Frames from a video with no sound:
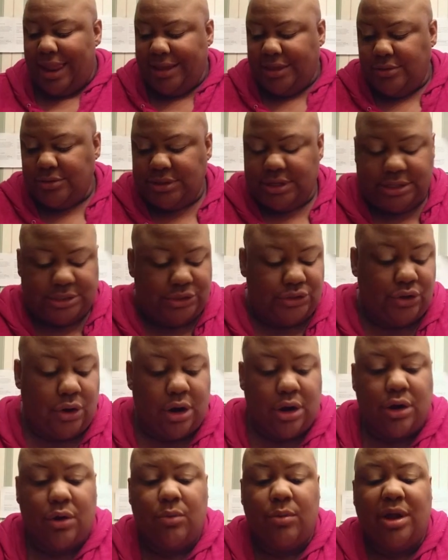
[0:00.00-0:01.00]
like using this
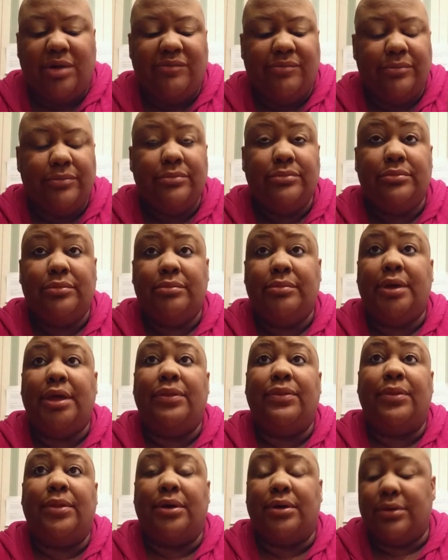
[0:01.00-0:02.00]
darker one
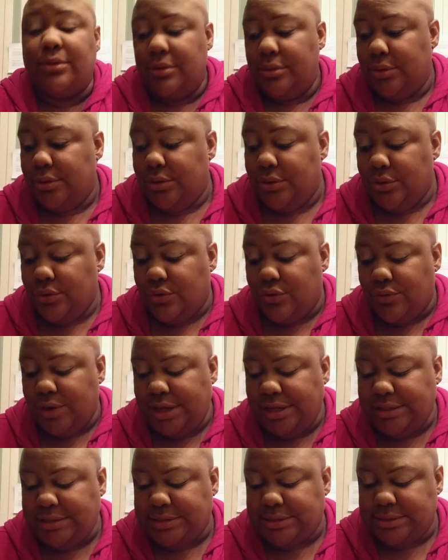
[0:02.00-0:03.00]
in the
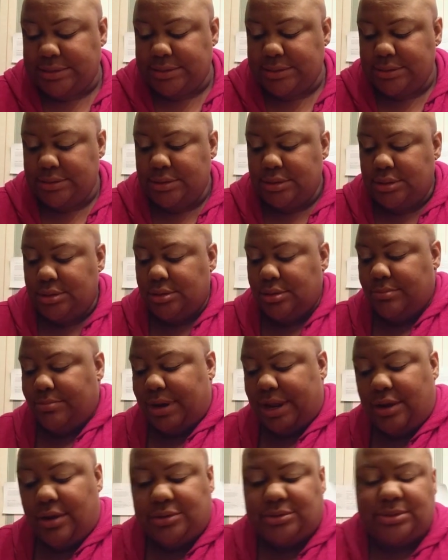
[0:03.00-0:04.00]
crease,
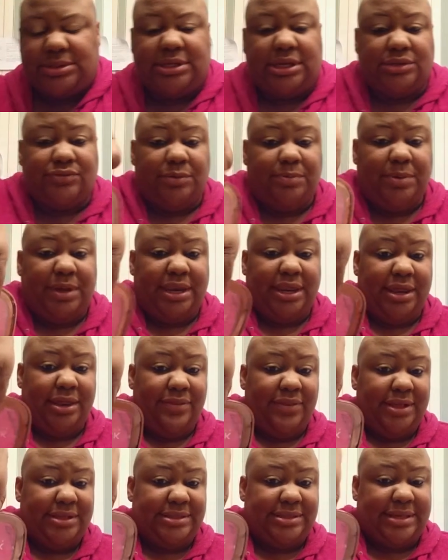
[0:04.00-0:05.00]
but I also see it's repeated
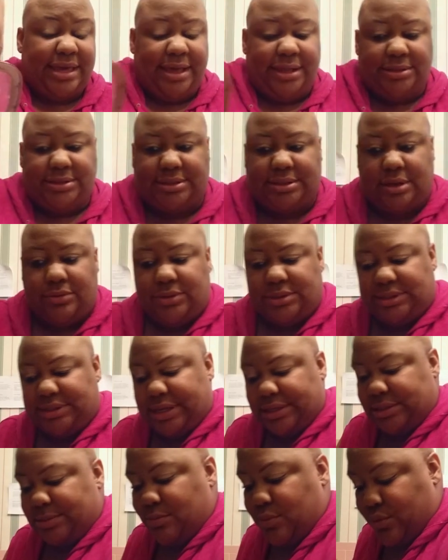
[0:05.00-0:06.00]
in this set. So this
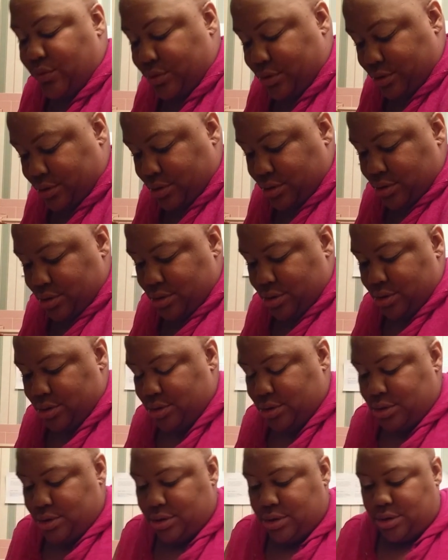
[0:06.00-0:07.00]
set's more
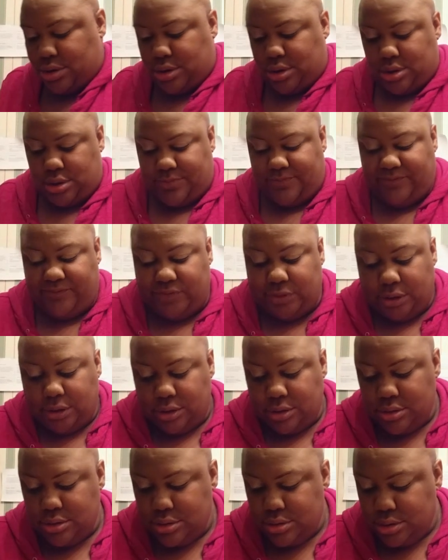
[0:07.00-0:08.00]

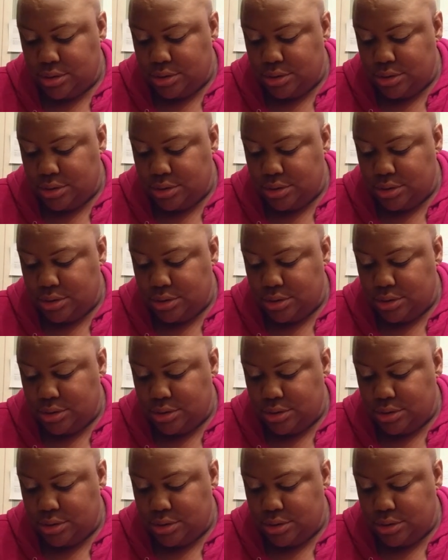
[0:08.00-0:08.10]
full.